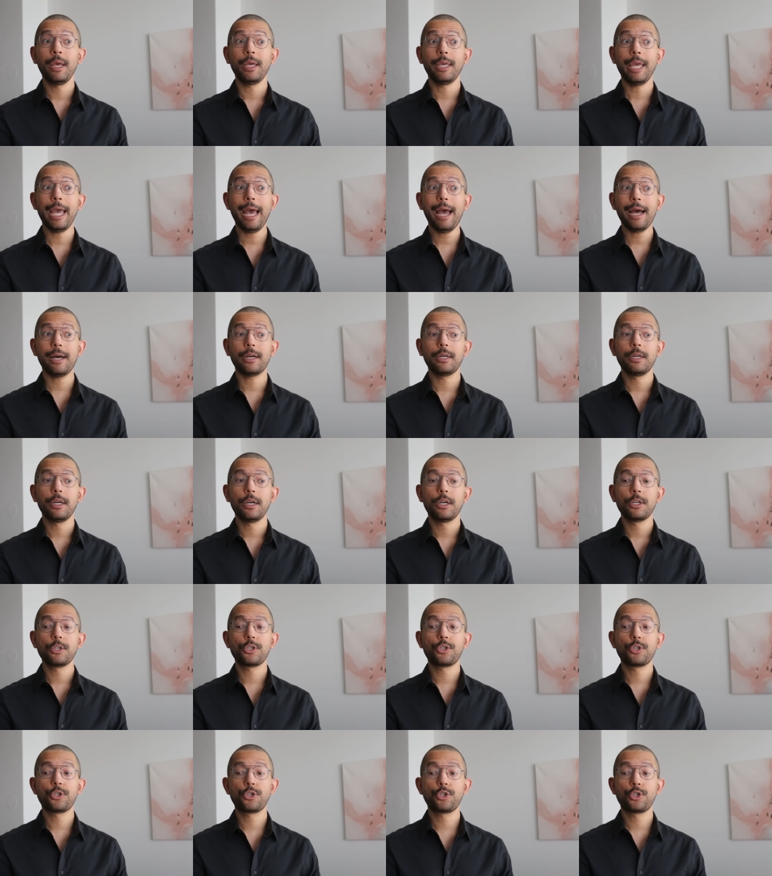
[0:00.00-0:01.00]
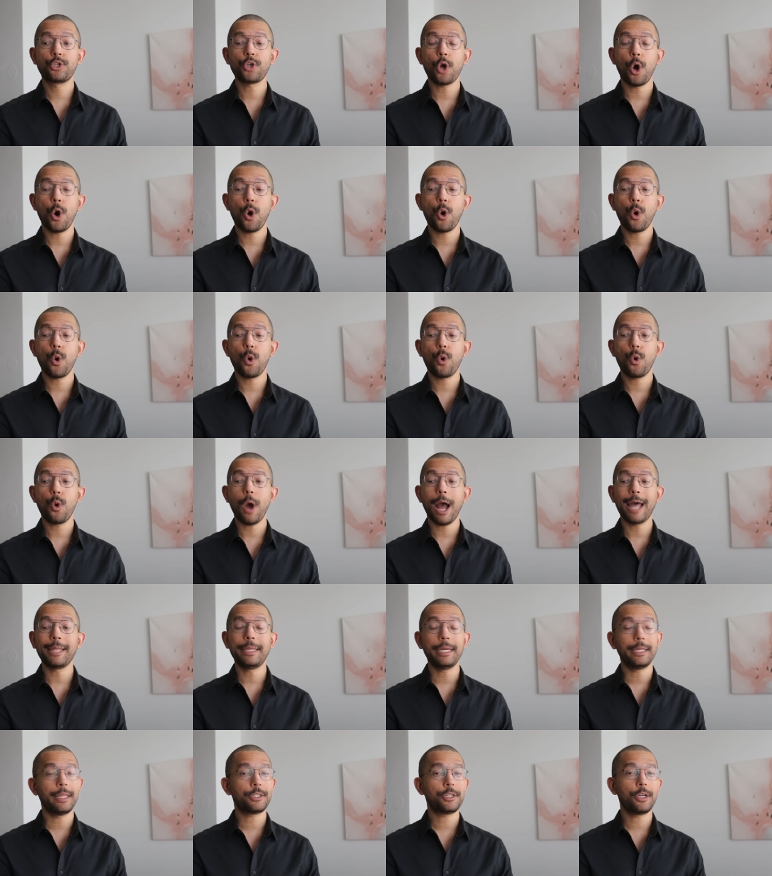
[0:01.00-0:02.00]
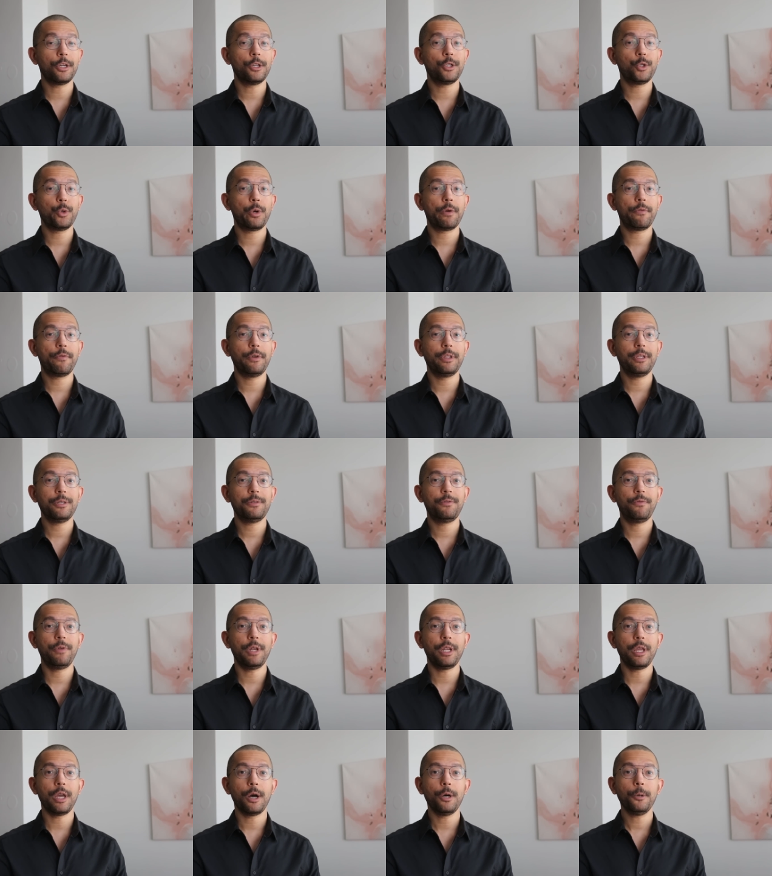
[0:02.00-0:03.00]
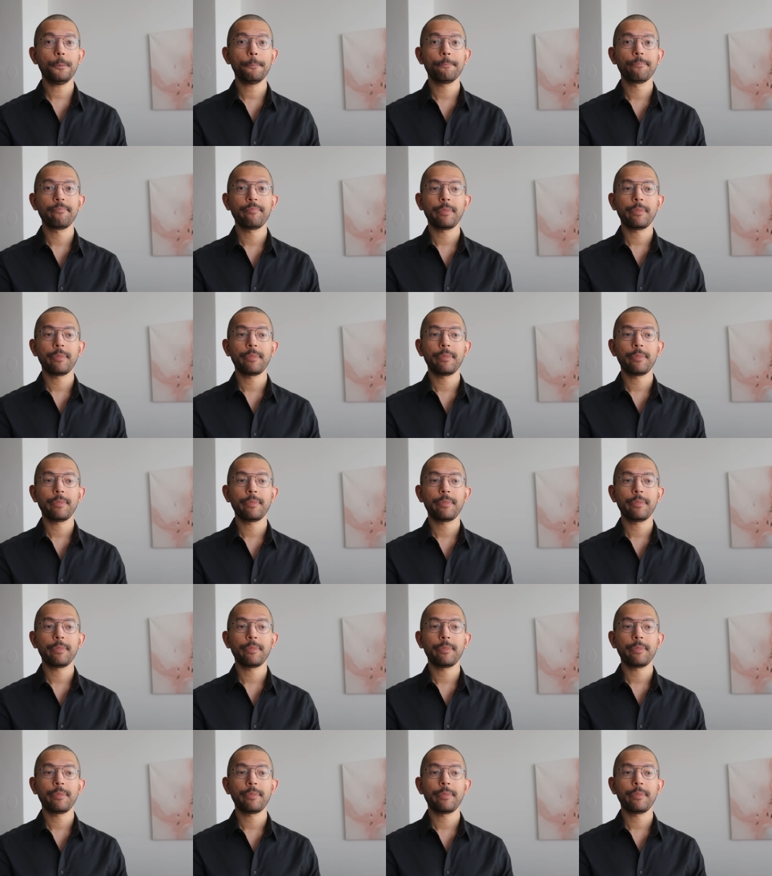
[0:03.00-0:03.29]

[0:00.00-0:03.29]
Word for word: Yeah, so I think that's gonna do it for this video.